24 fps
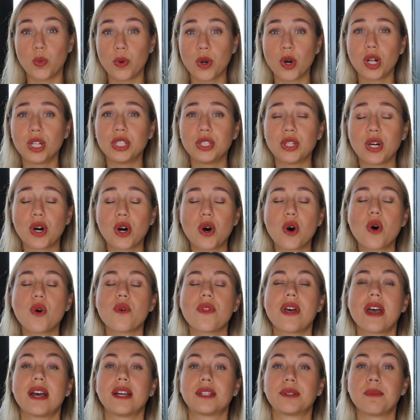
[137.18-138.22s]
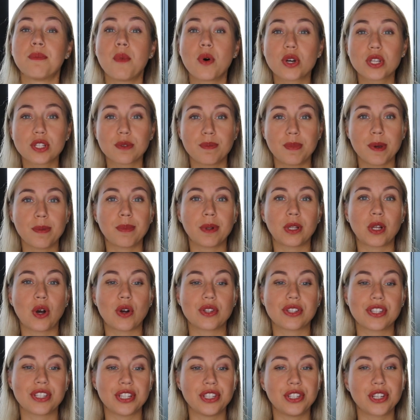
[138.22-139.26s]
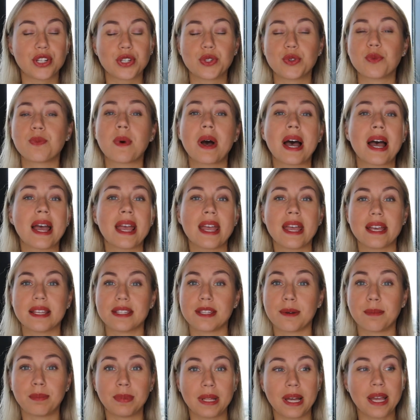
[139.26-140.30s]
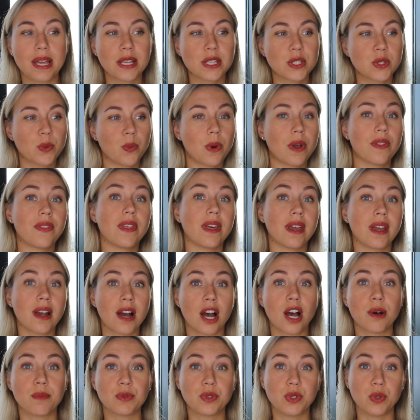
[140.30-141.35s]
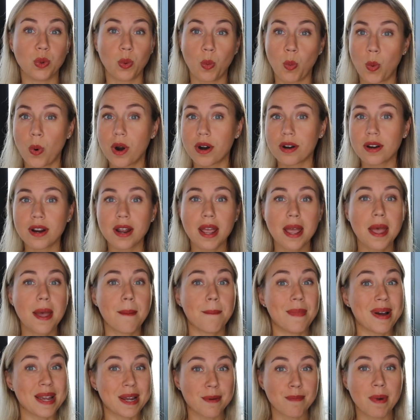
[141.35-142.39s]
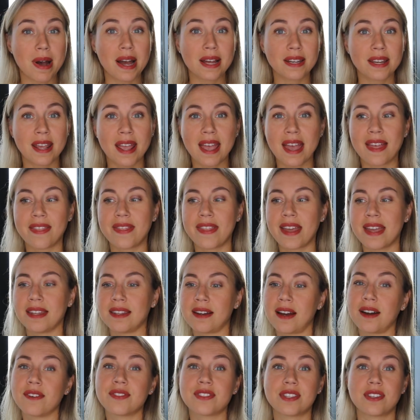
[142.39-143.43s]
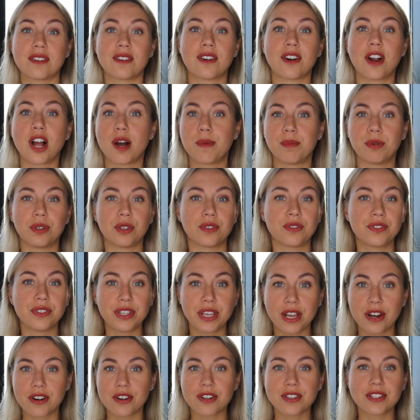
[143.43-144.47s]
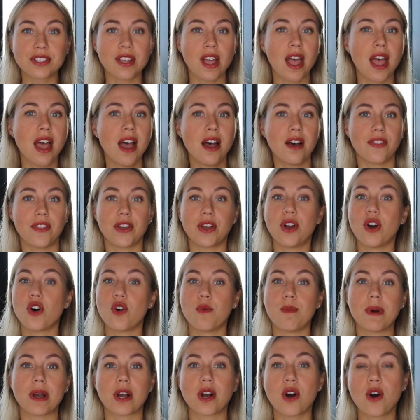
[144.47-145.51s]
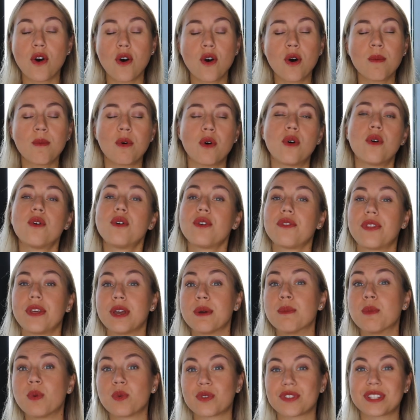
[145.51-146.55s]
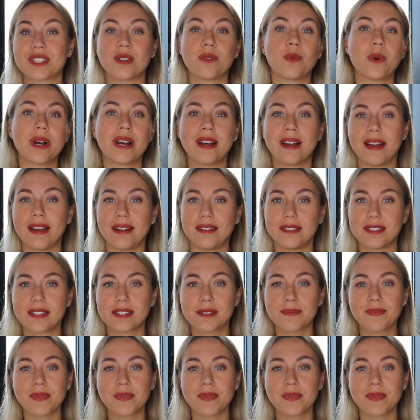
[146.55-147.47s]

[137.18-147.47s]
We all know that most people consider Dubai as a place where they come to work, make money, and then after a couple of years, they go back home or they move somewhere else.